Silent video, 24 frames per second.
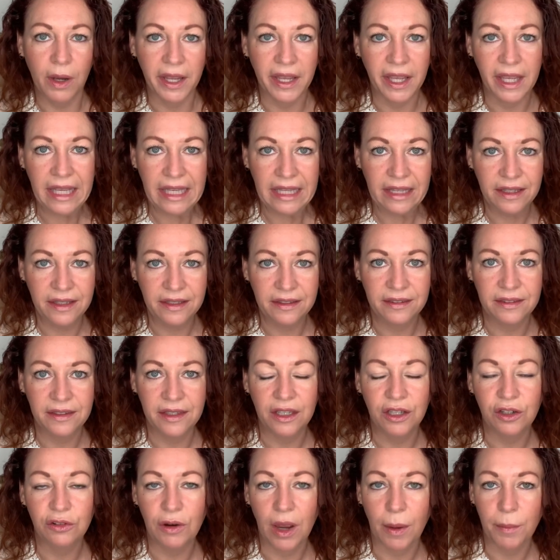easy
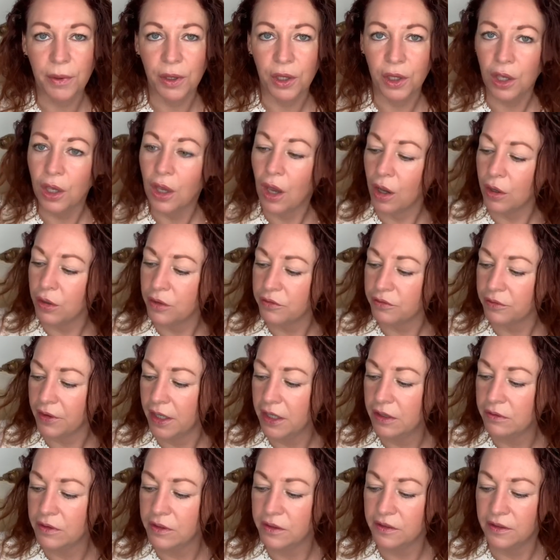grab and go
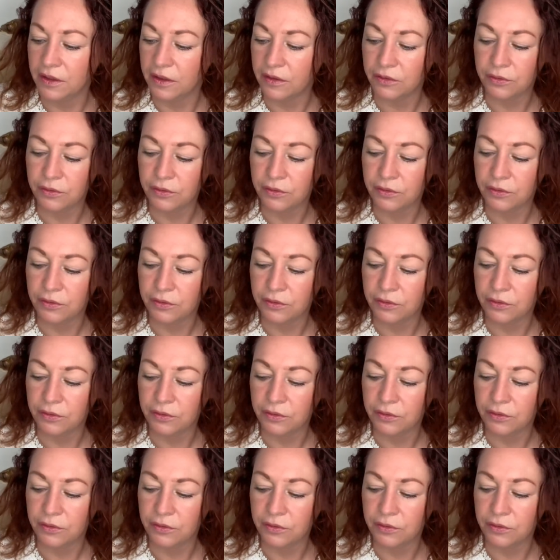fragrances.